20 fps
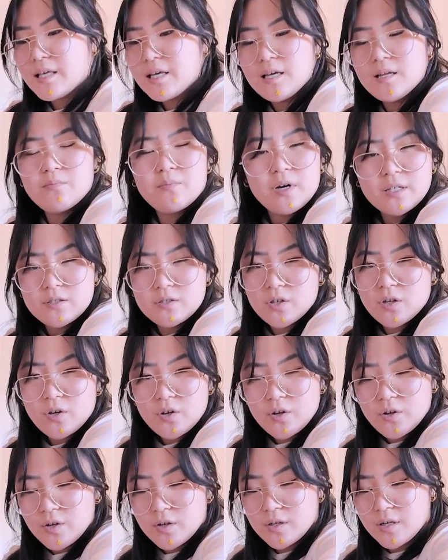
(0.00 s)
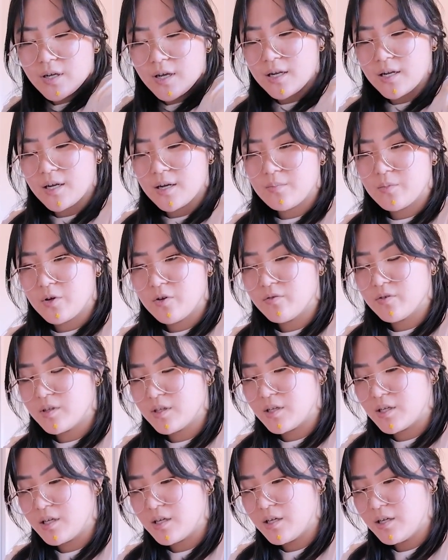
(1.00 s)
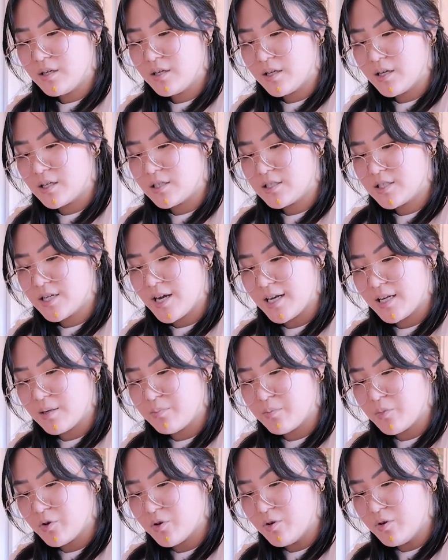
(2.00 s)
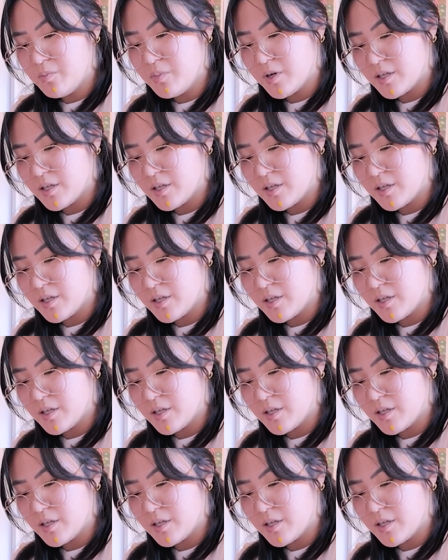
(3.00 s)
in my zone and I'm not really in a chatty mood,